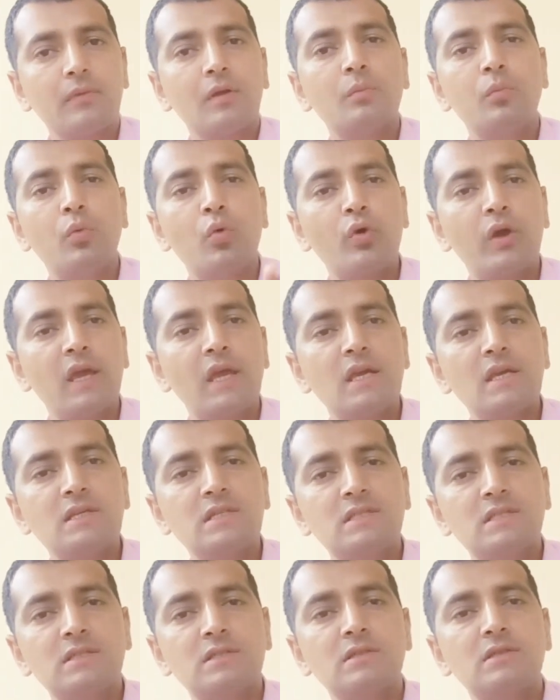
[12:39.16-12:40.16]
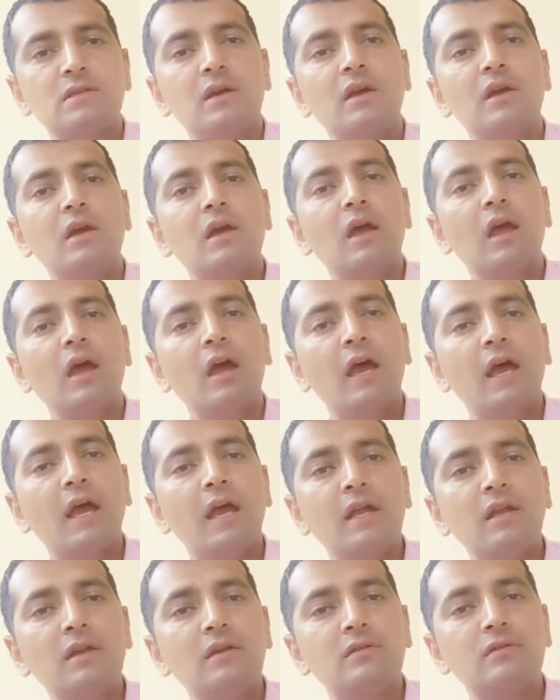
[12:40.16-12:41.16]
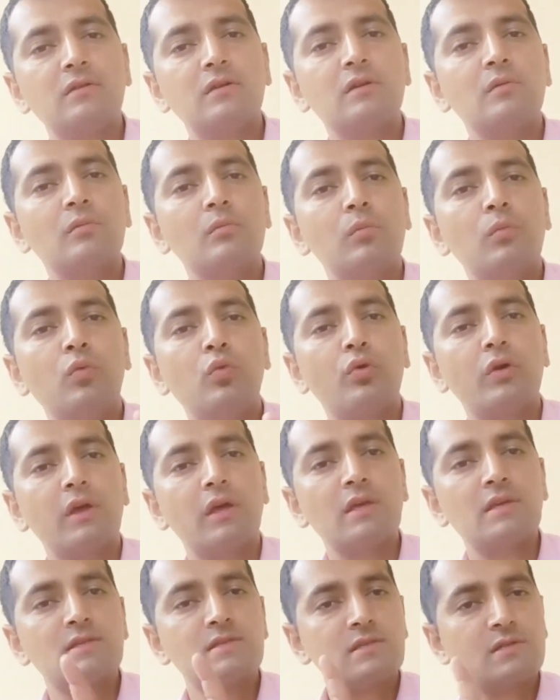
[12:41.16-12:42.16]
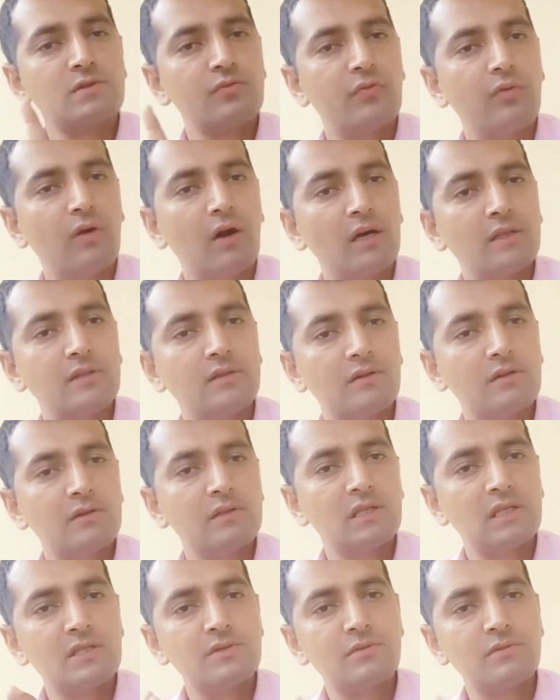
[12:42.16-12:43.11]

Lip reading: Mukesh, and Mukesh's father.